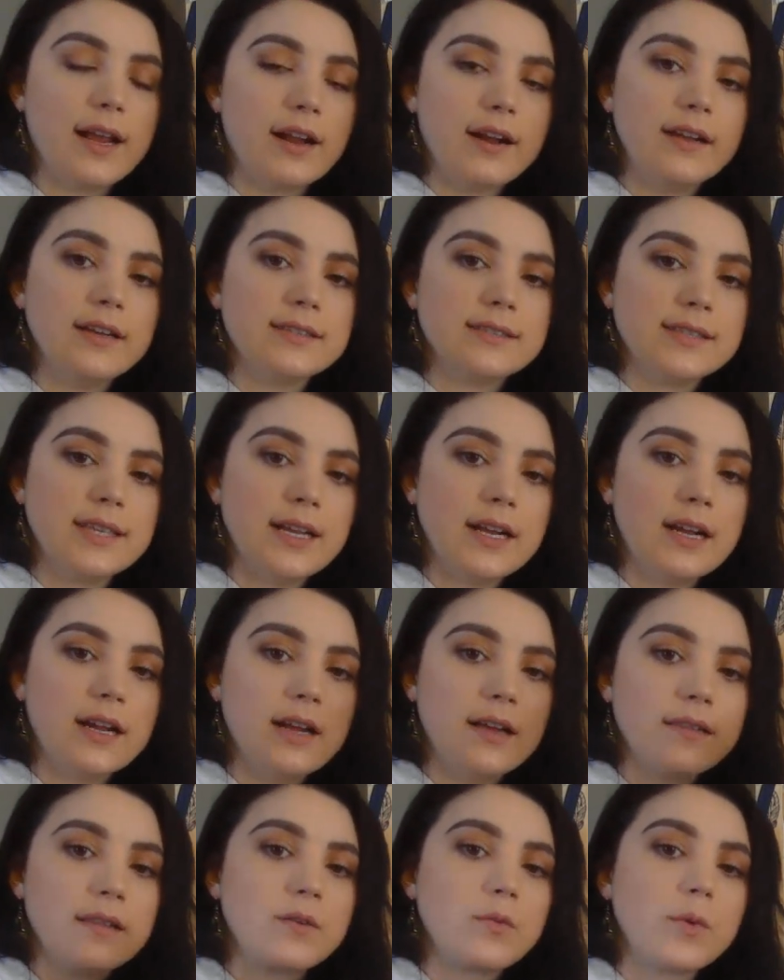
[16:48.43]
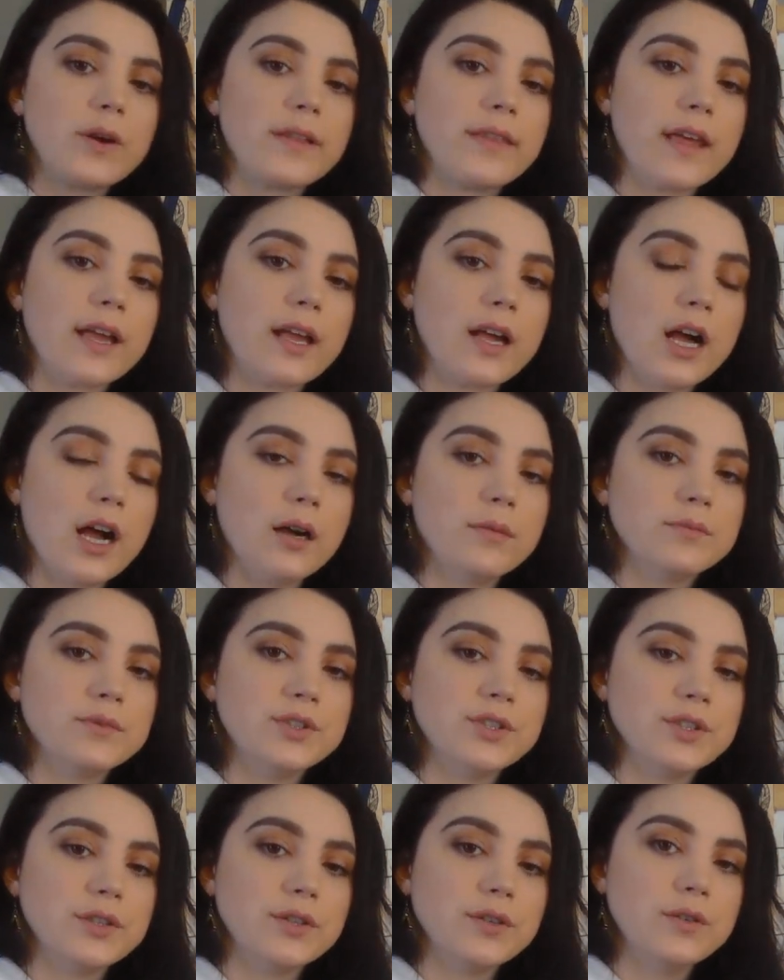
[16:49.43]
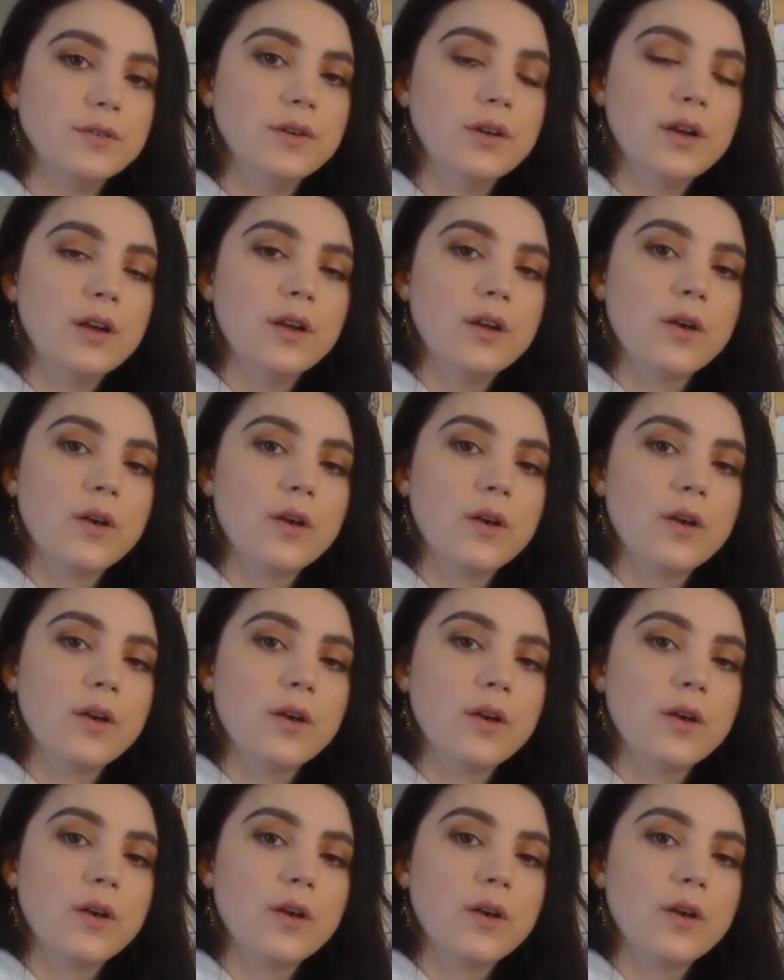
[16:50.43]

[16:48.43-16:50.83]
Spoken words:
areas here and then where they come to.